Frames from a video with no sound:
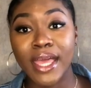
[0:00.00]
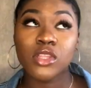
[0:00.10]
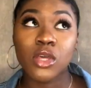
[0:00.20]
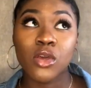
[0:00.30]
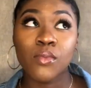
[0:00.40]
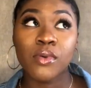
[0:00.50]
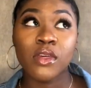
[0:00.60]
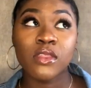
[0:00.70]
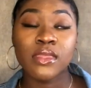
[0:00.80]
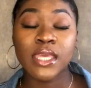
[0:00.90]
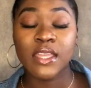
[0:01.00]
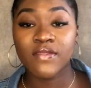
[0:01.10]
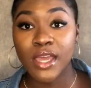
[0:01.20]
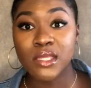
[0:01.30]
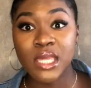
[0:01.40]
So, but the
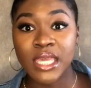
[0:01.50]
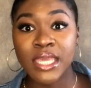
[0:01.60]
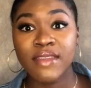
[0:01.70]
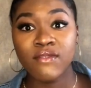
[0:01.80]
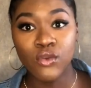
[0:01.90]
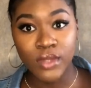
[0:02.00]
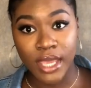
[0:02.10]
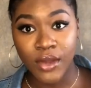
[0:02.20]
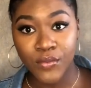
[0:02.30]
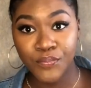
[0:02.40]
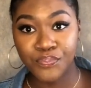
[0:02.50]
advice I can give you now